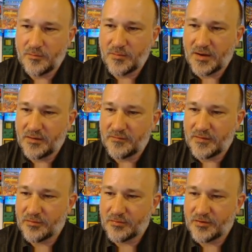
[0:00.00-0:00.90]
my
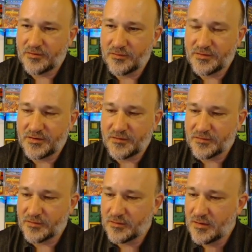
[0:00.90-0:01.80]
event thresholds,
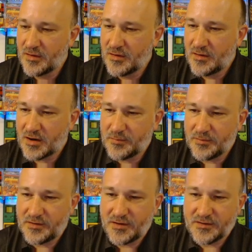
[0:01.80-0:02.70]
after a
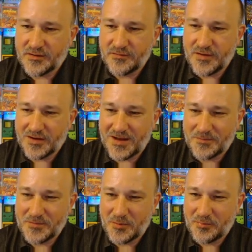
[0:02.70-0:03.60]
couple of days of
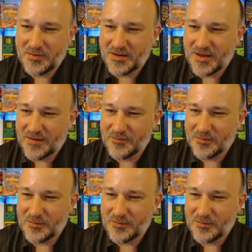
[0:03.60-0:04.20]
non-optimal play, I haven't